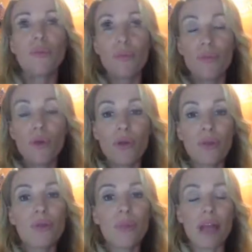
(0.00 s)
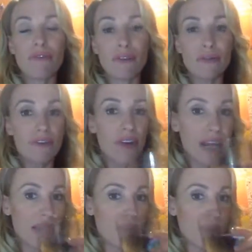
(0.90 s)
or all the good platforms
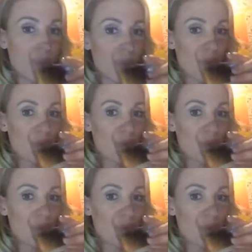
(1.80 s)
very easily.